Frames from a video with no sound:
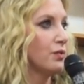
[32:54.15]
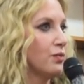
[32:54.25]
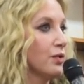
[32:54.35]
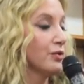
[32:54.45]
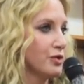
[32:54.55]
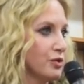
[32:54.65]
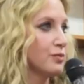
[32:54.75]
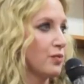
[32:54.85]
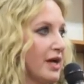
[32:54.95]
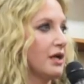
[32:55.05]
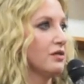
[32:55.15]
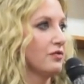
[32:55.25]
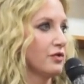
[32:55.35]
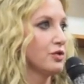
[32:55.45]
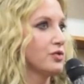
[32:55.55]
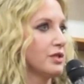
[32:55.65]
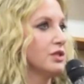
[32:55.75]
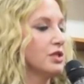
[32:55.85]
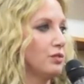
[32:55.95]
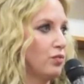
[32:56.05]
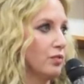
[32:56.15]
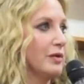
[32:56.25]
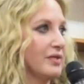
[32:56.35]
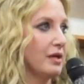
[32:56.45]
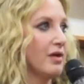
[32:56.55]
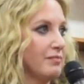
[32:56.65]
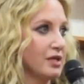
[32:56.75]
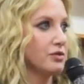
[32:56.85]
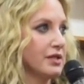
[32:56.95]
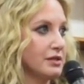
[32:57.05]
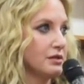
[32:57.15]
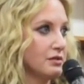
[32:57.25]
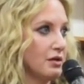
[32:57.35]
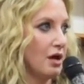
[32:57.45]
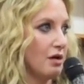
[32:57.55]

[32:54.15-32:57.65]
were presumed white in the first trilogy will be played by mixed race